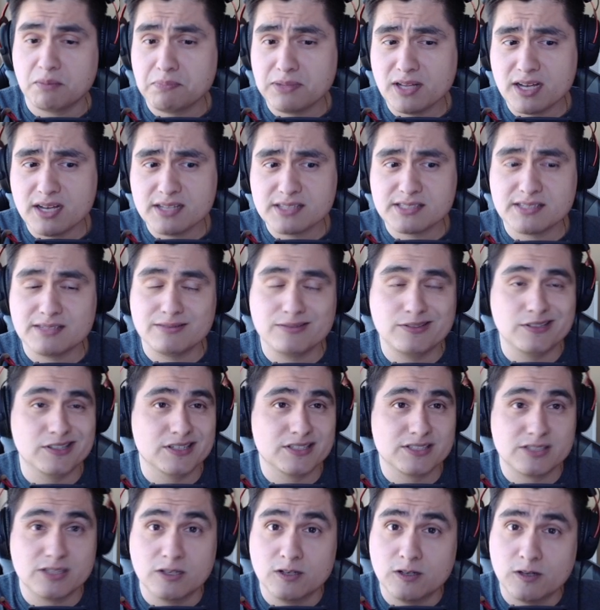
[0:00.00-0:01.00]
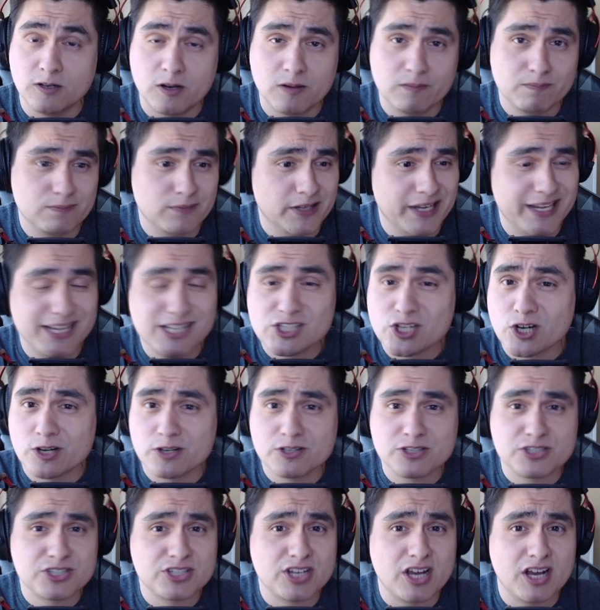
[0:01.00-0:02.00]
Plus, it does hits
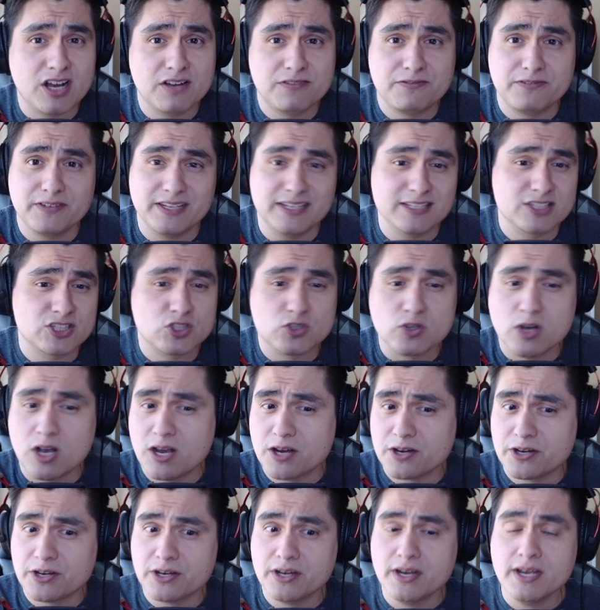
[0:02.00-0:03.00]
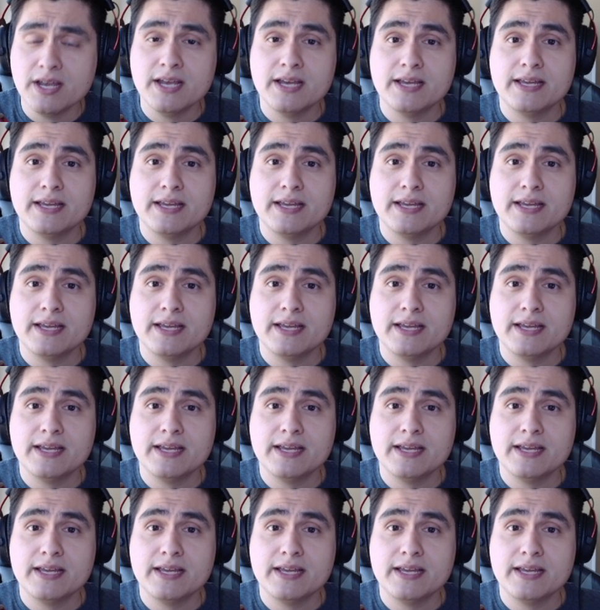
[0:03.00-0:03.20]
harder stuff, it gets stronger,